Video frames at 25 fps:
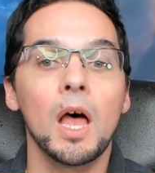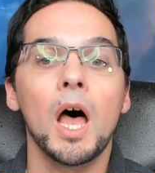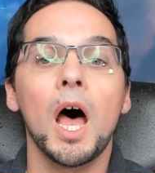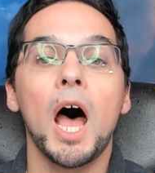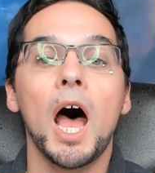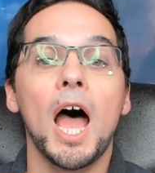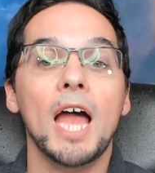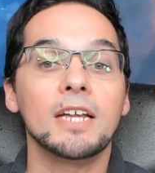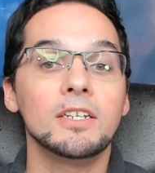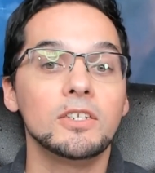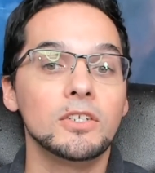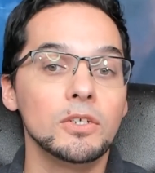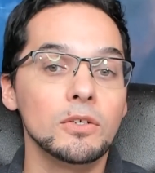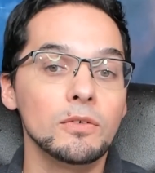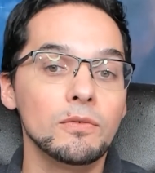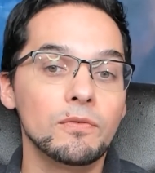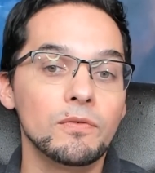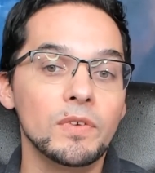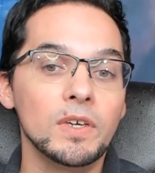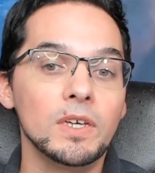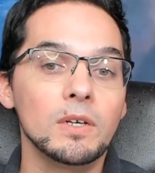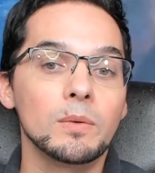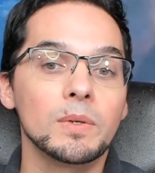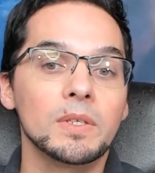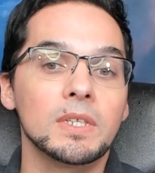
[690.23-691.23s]
I do
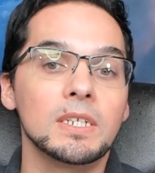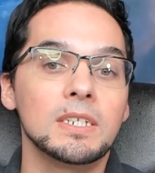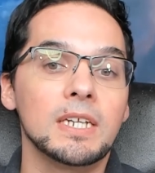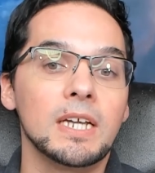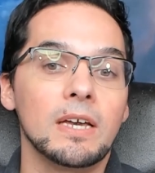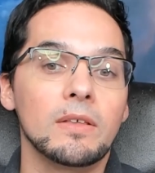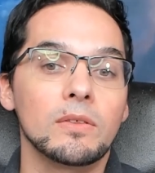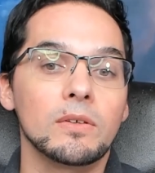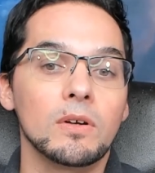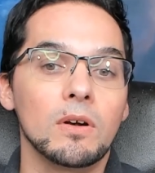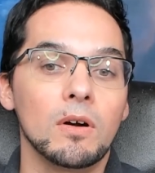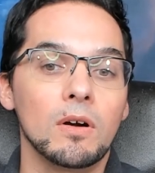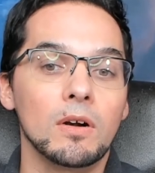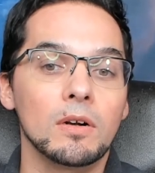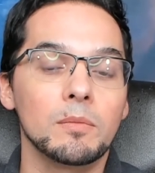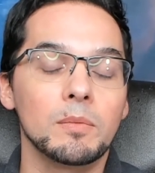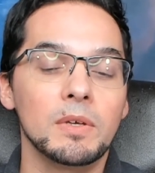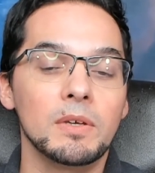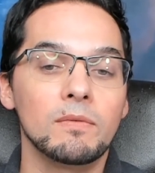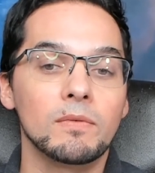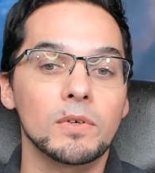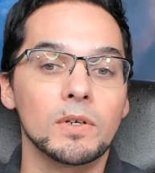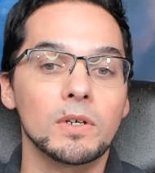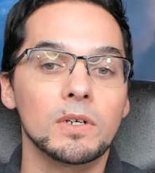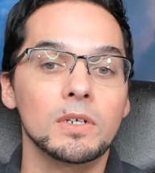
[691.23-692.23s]
feel with the Death card
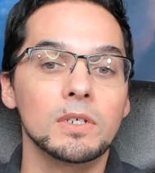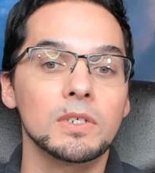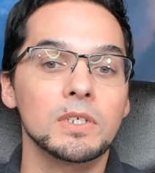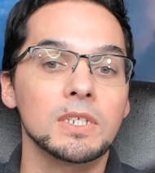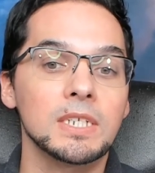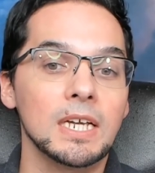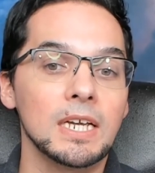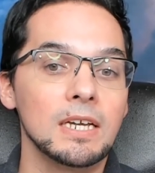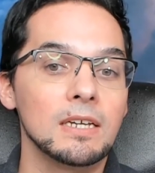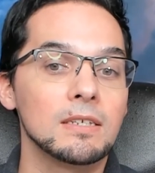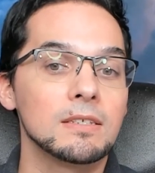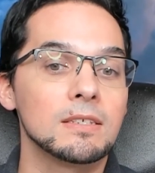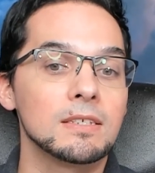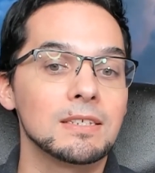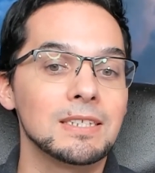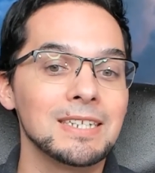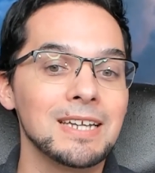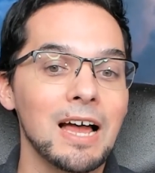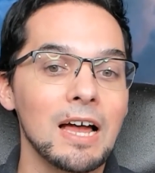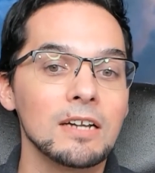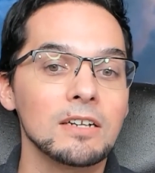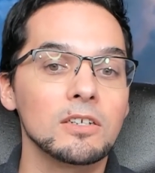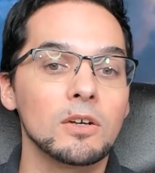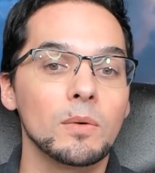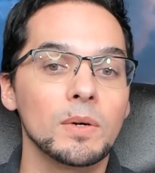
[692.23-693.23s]
reversed, it's
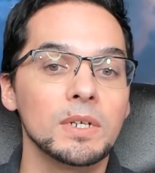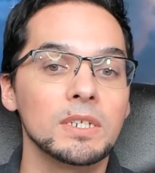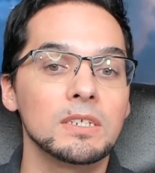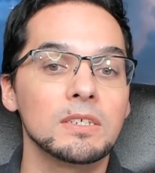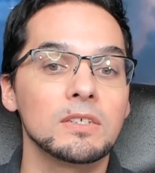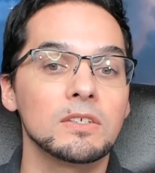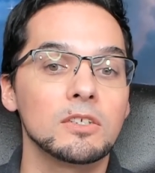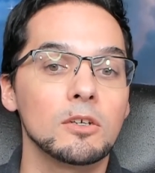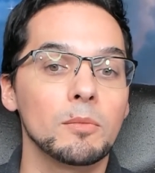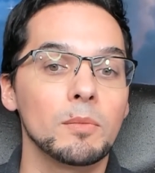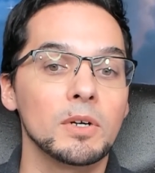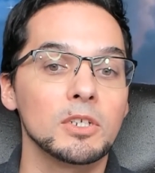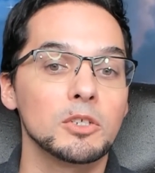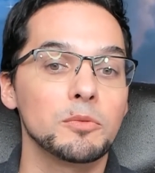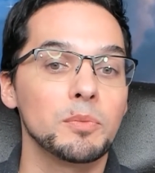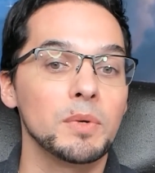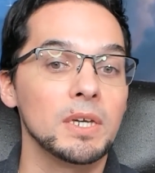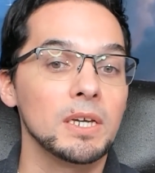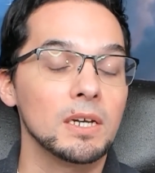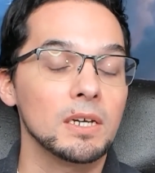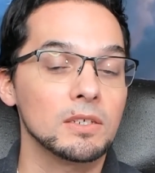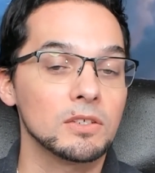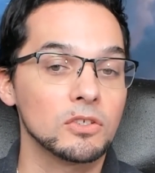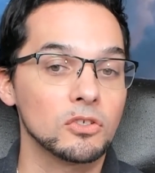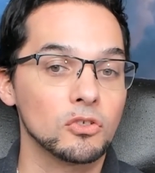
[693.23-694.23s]
not going to so much be
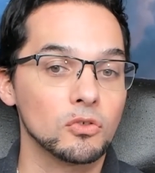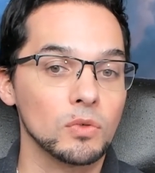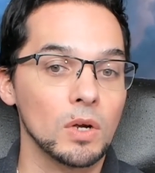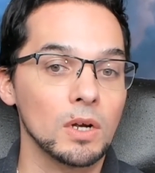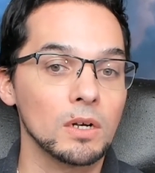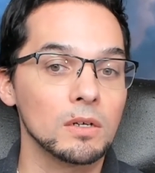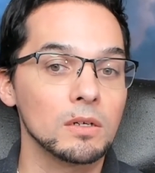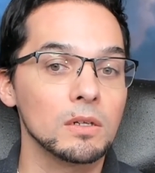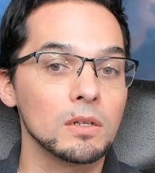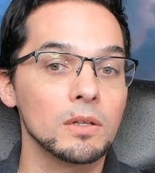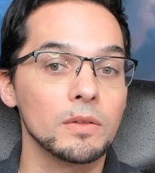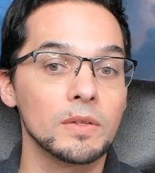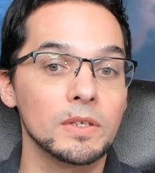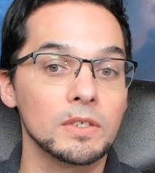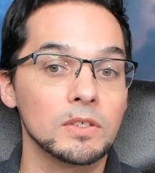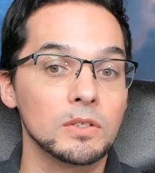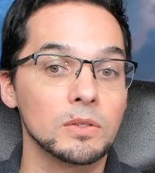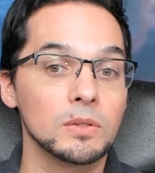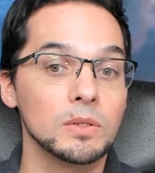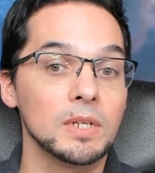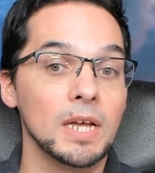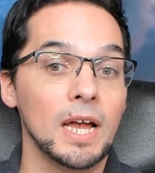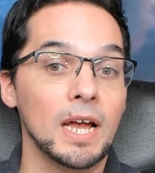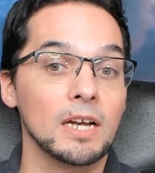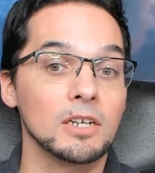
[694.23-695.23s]
a struggle. This
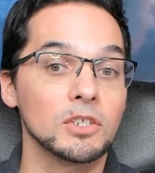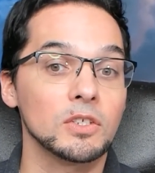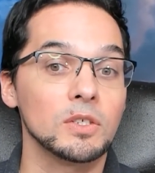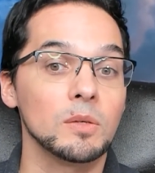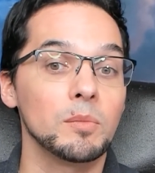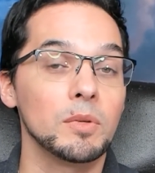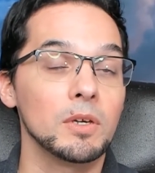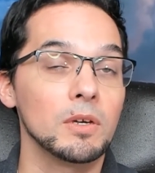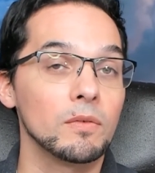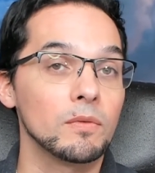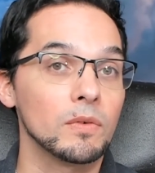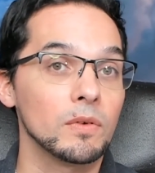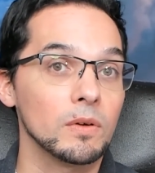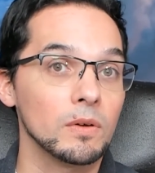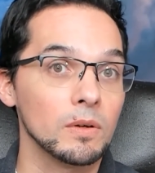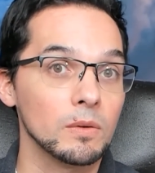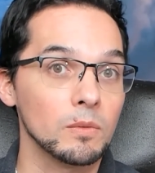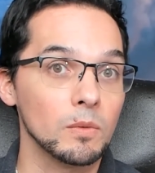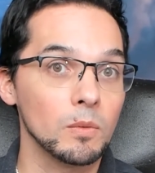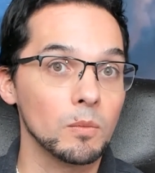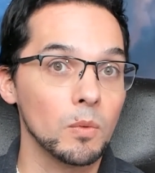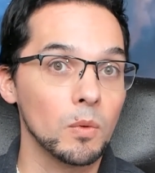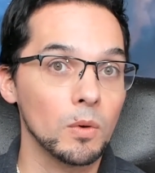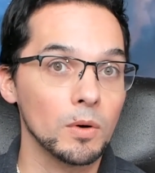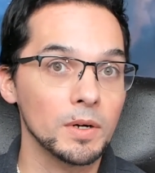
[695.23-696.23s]
could actually be a very
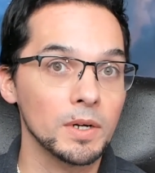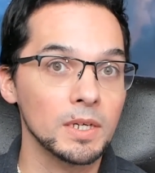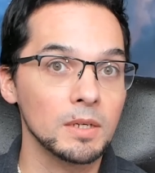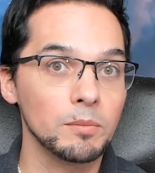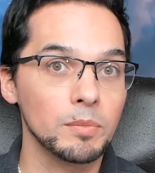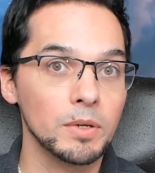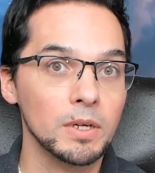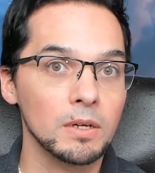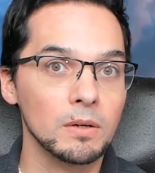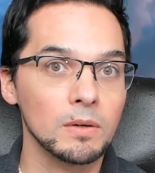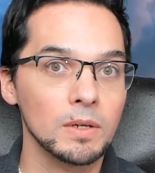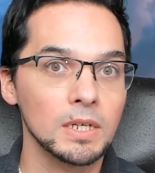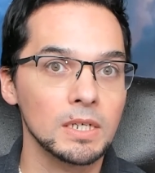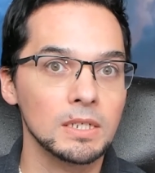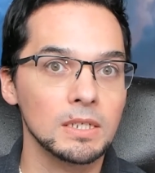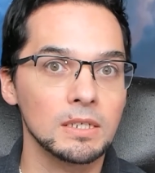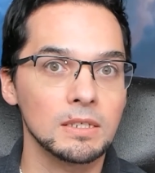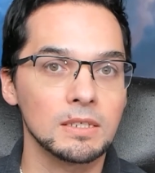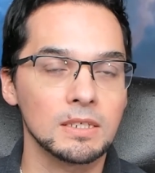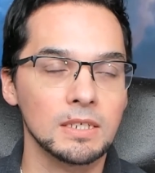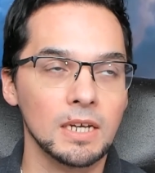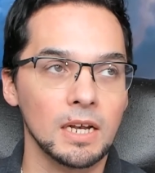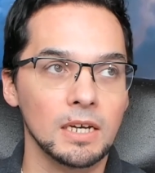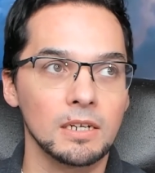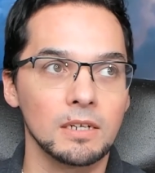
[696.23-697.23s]
rewarding period. It's
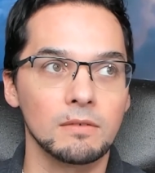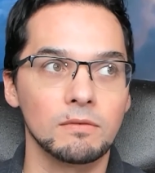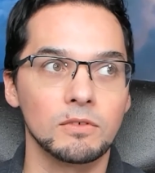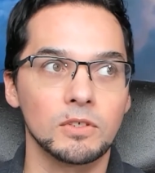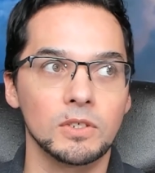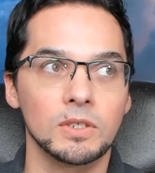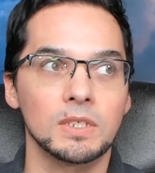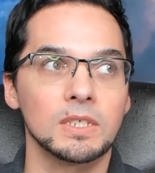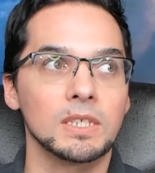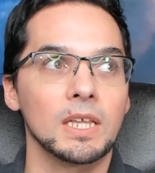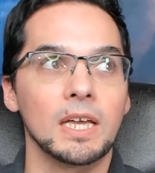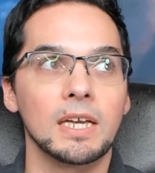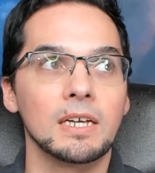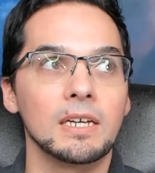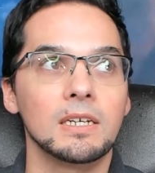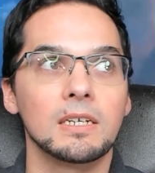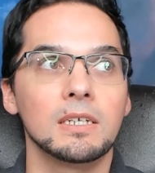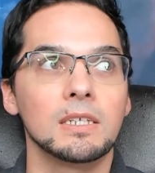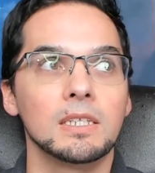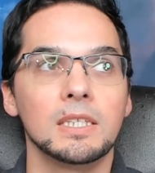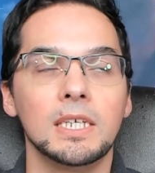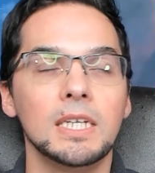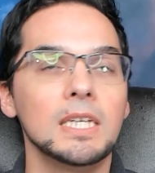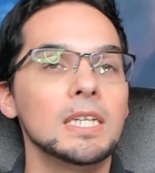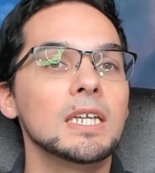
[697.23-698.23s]
kind of just like
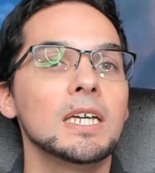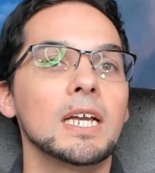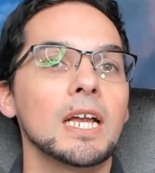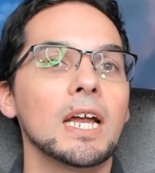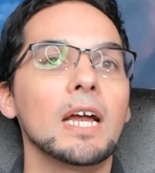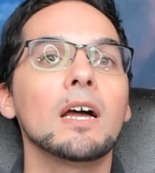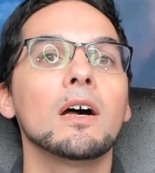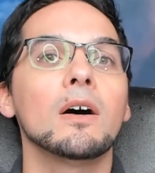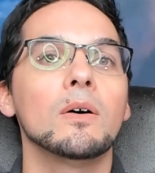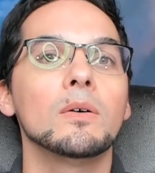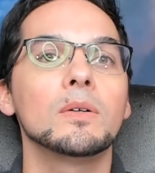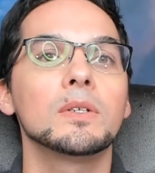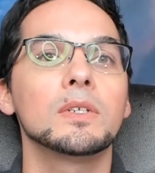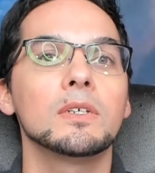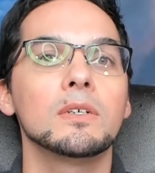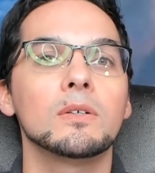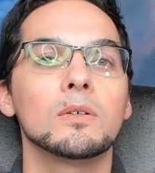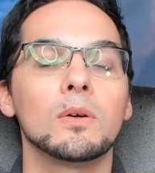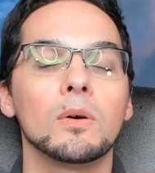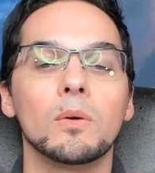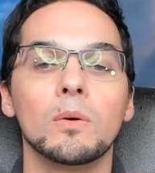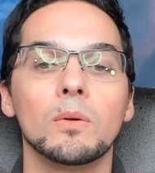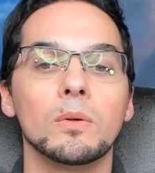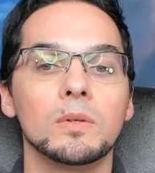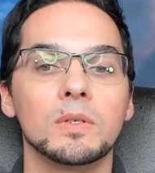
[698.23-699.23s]
cleaning out your
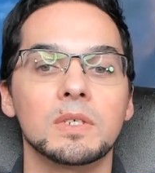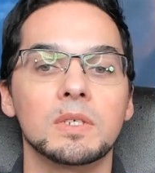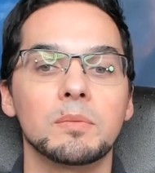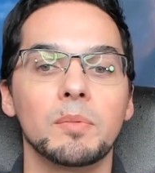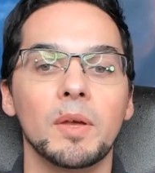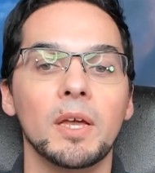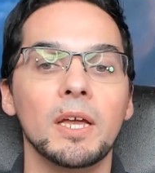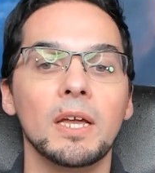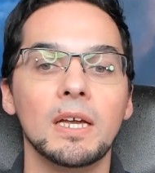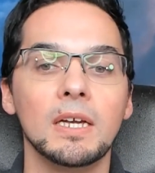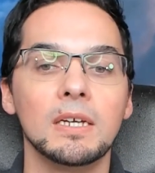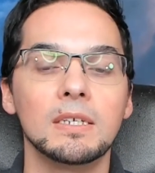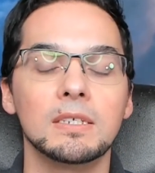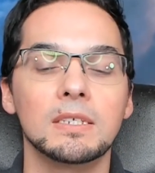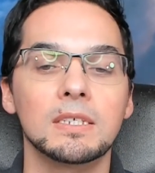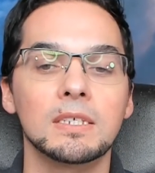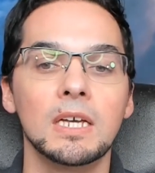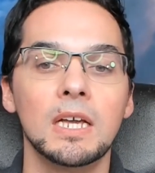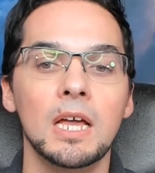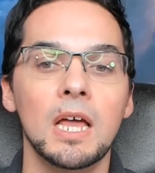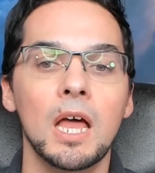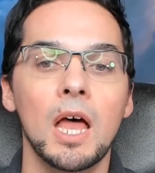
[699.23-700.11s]
whole space.